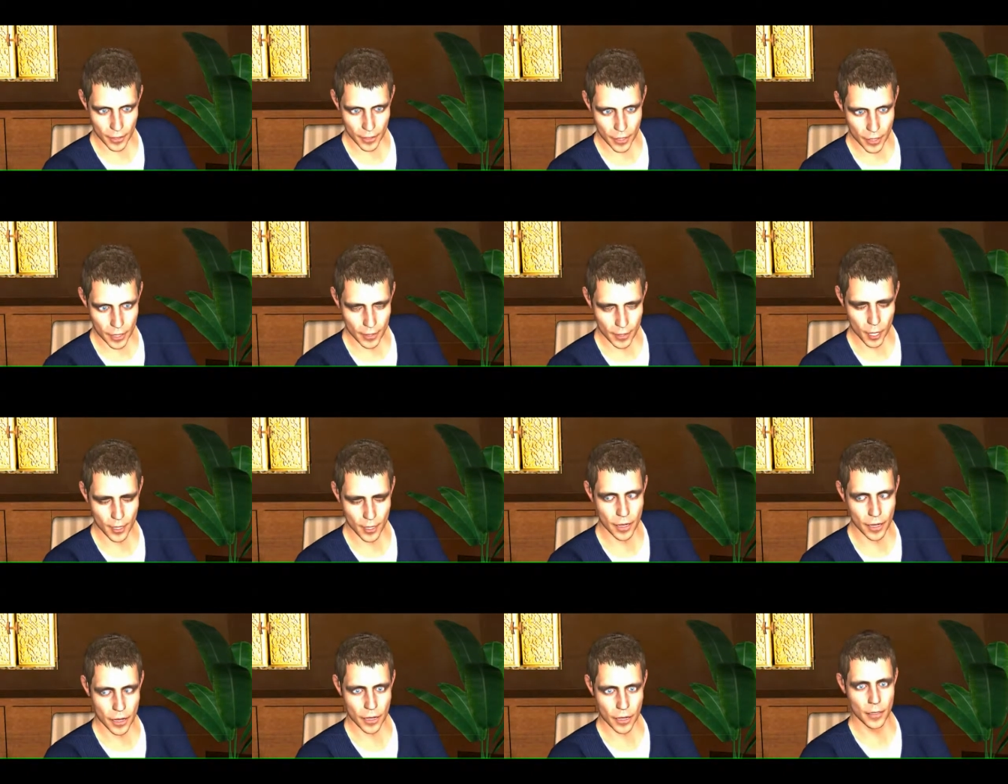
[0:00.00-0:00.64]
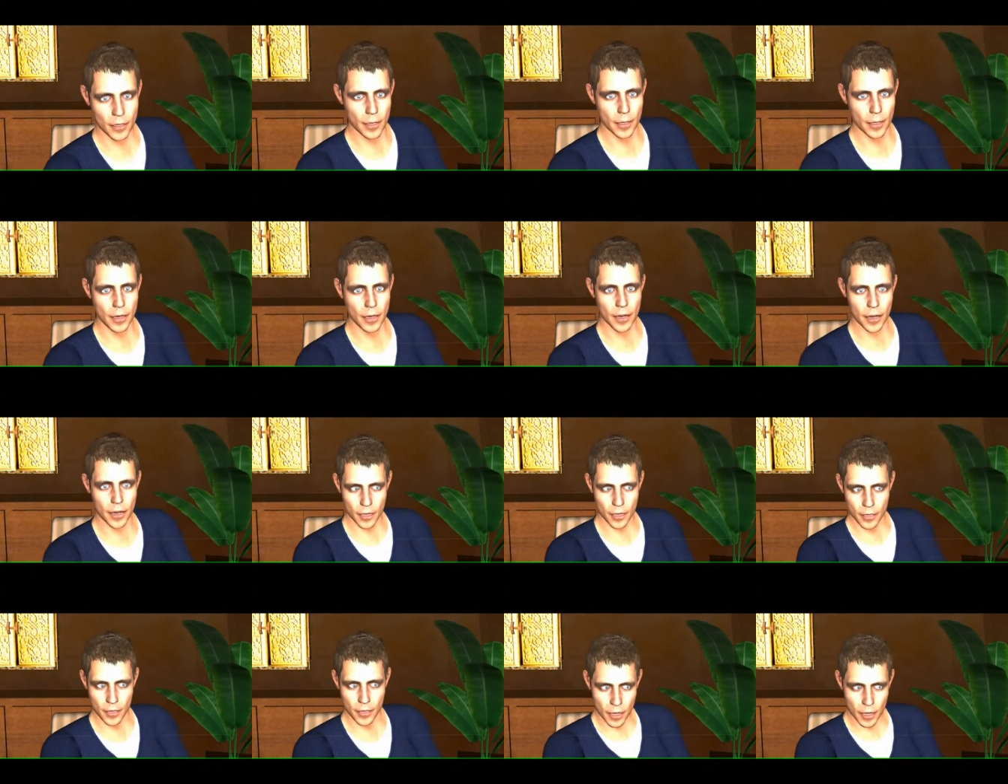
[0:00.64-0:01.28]
It was an
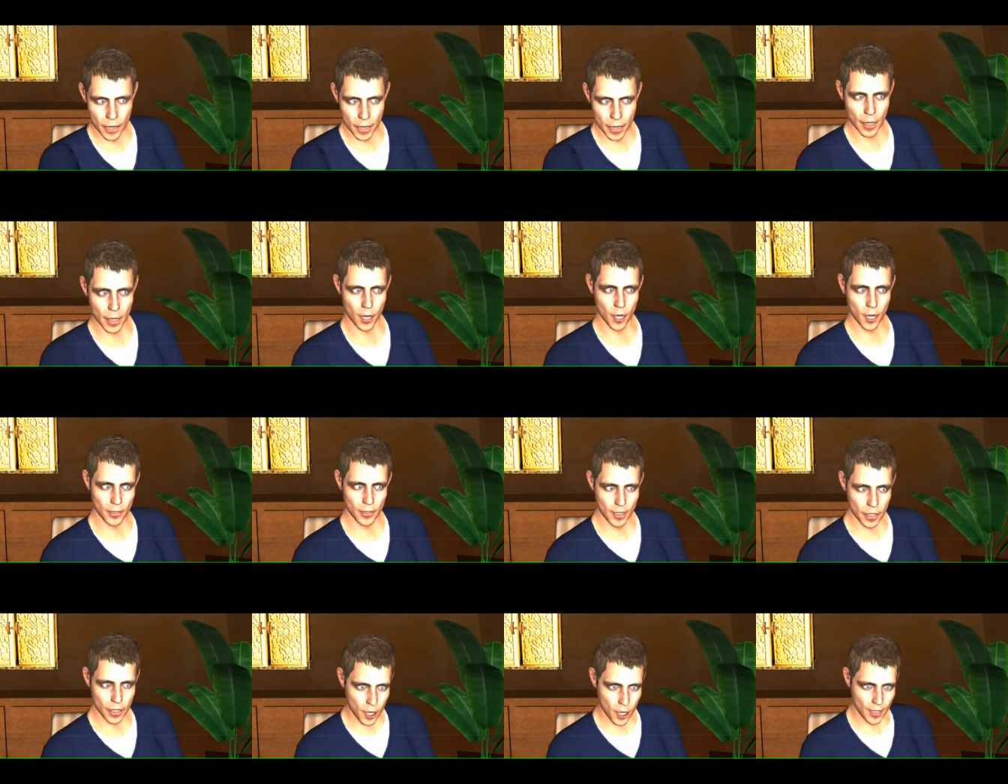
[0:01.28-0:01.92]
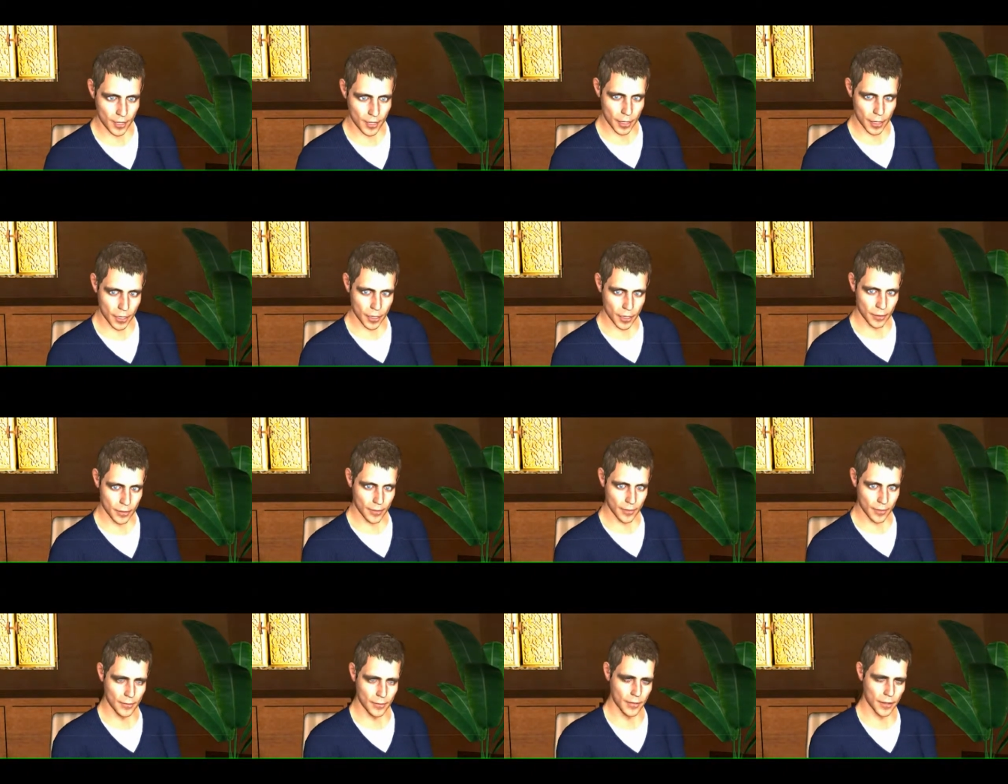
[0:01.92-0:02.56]
early Christian
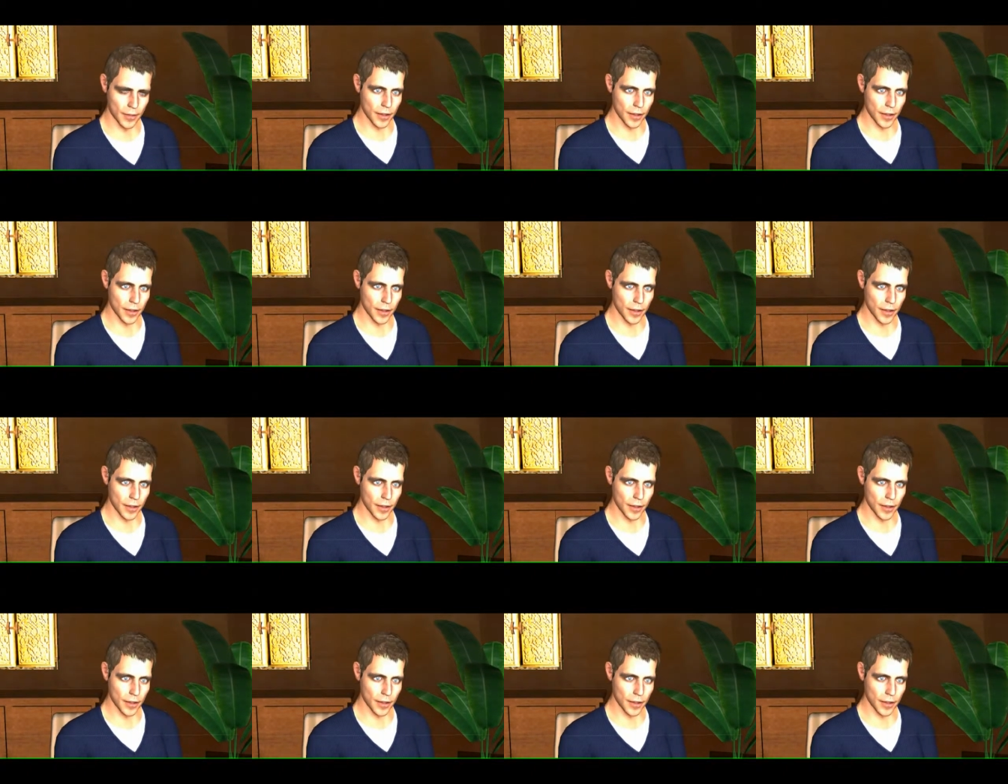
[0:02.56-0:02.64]
settlement,